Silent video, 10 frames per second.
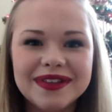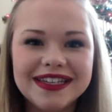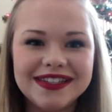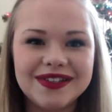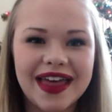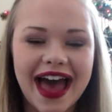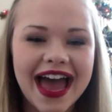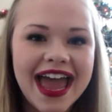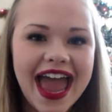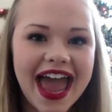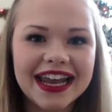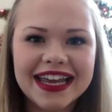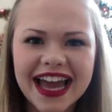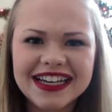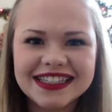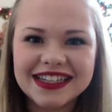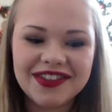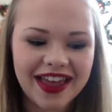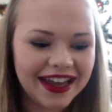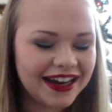please do that. And again, just leave
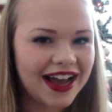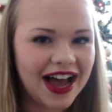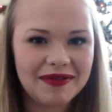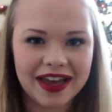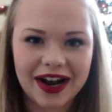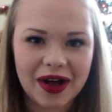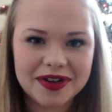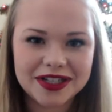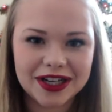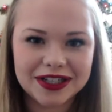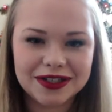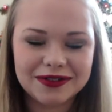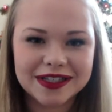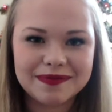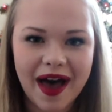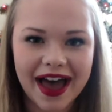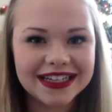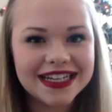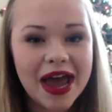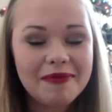a like and a comment, and I'll be sure to
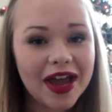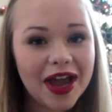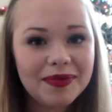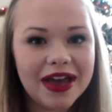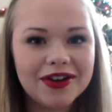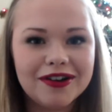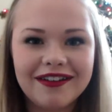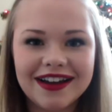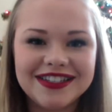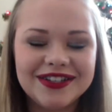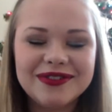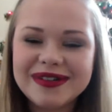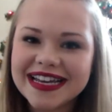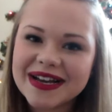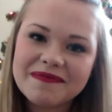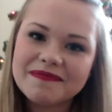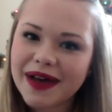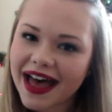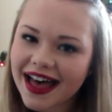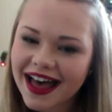respond. But I hope you have a great rest of your week.
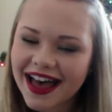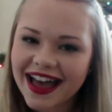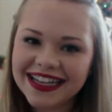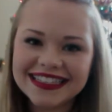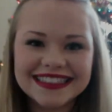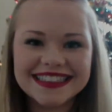Bye!